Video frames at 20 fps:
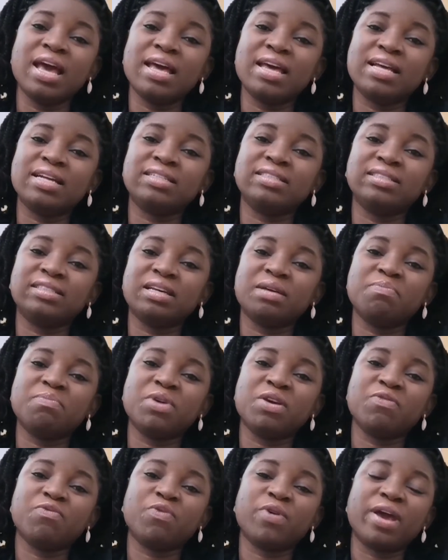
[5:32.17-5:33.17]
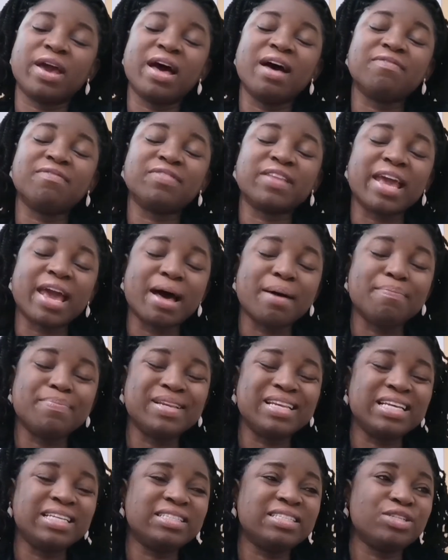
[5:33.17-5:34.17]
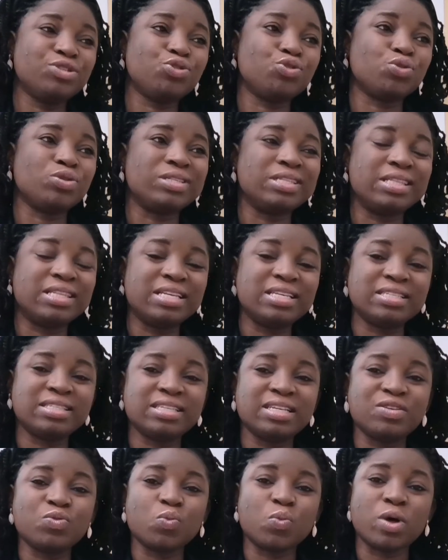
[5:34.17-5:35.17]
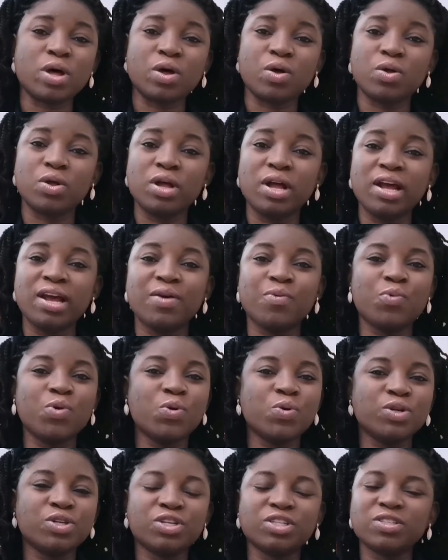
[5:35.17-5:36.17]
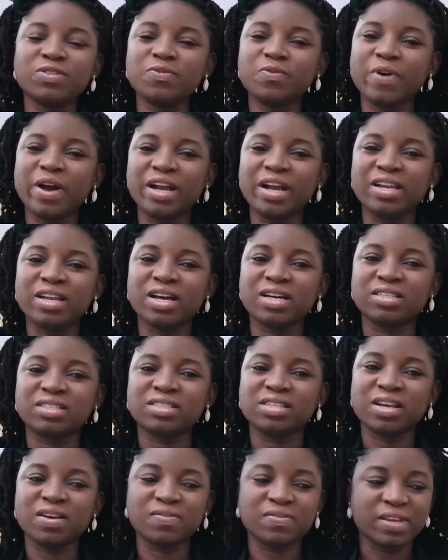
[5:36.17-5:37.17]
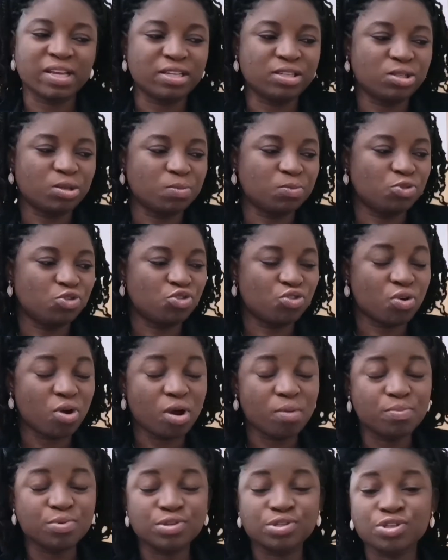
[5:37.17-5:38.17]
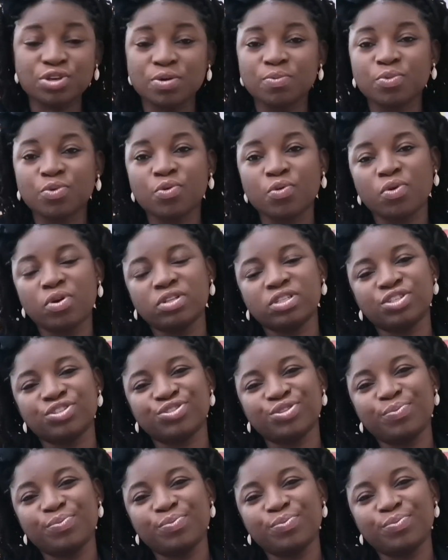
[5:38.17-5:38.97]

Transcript: And if we have the ability to listen well, we will not find ourselves in some troubles and grudges.